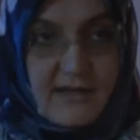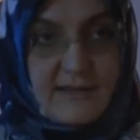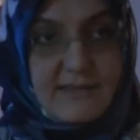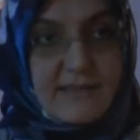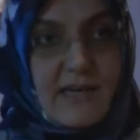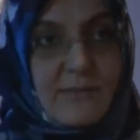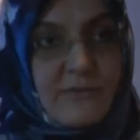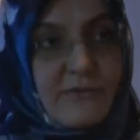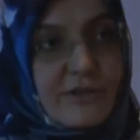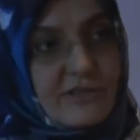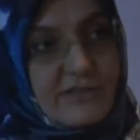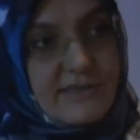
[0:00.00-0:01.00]
Some
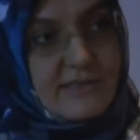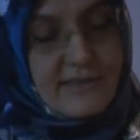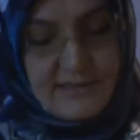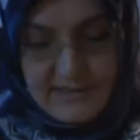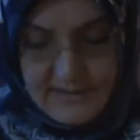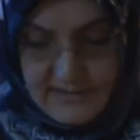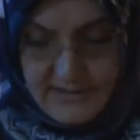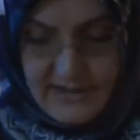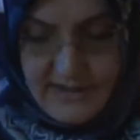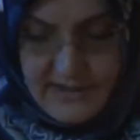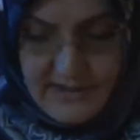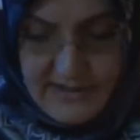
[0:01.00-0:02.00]
versions
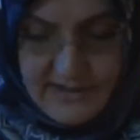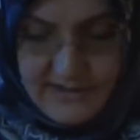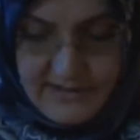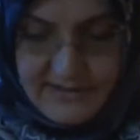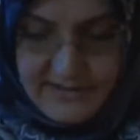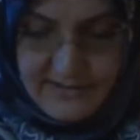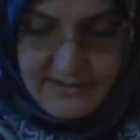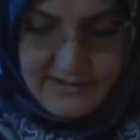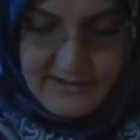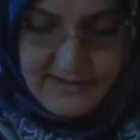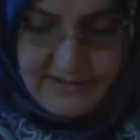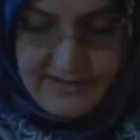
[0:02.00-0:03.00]
are,
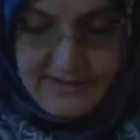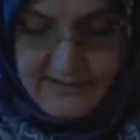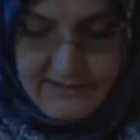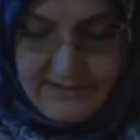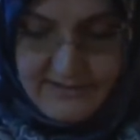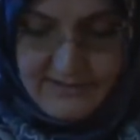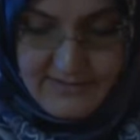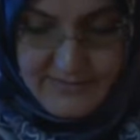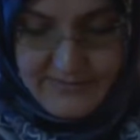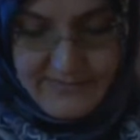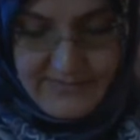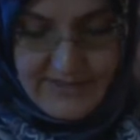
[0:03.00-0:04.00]

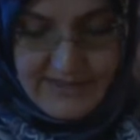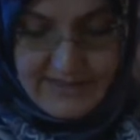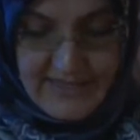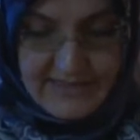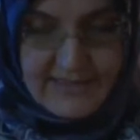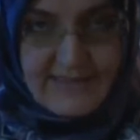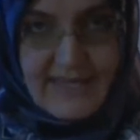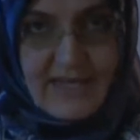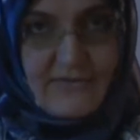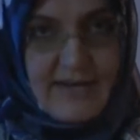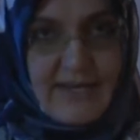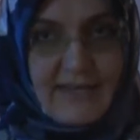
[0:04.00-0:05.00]
they stay
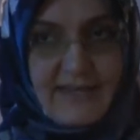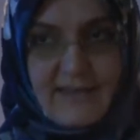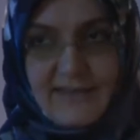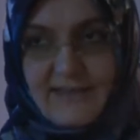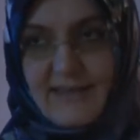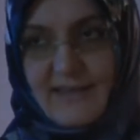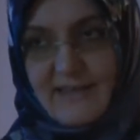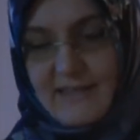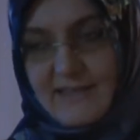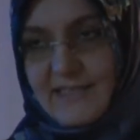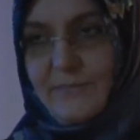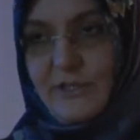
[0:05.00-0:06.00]
away,
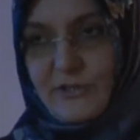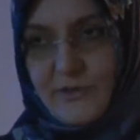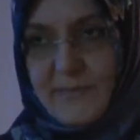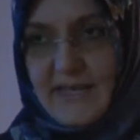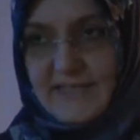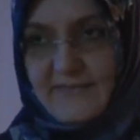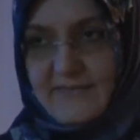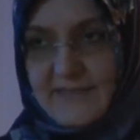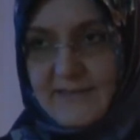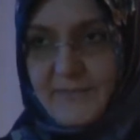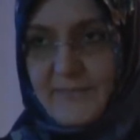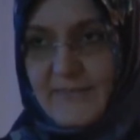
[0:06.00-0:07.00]
they're similar to
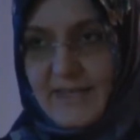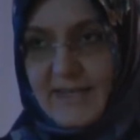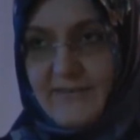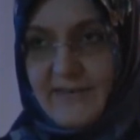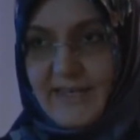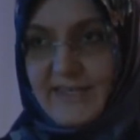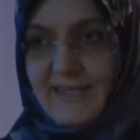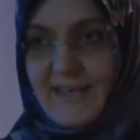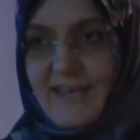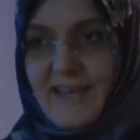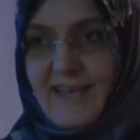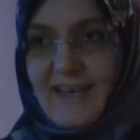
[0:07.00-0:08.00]
pacifism in a way.
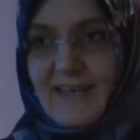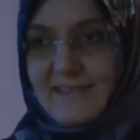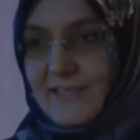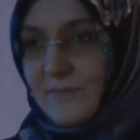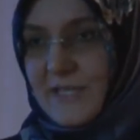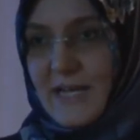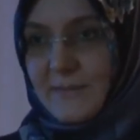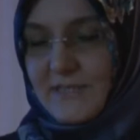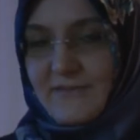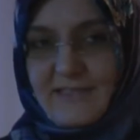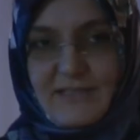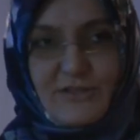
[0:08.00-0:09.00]
And sometimes
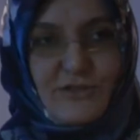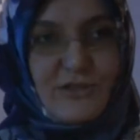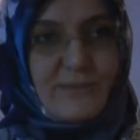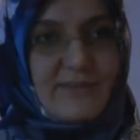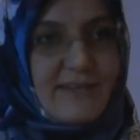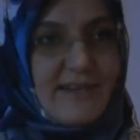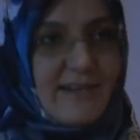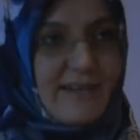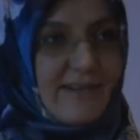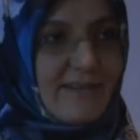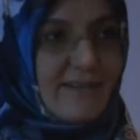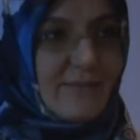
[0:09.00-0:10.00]
even these terms
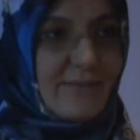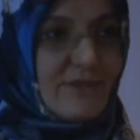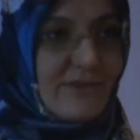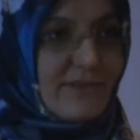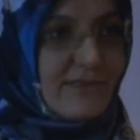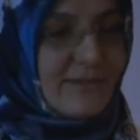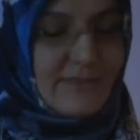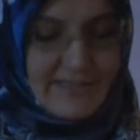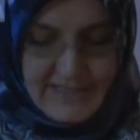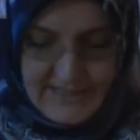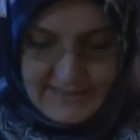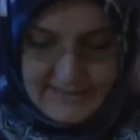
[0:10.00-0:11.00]
are used
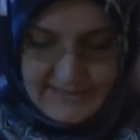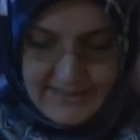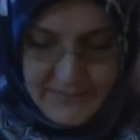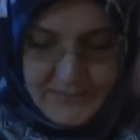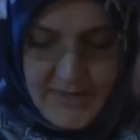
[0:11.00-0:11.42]
simultaneously.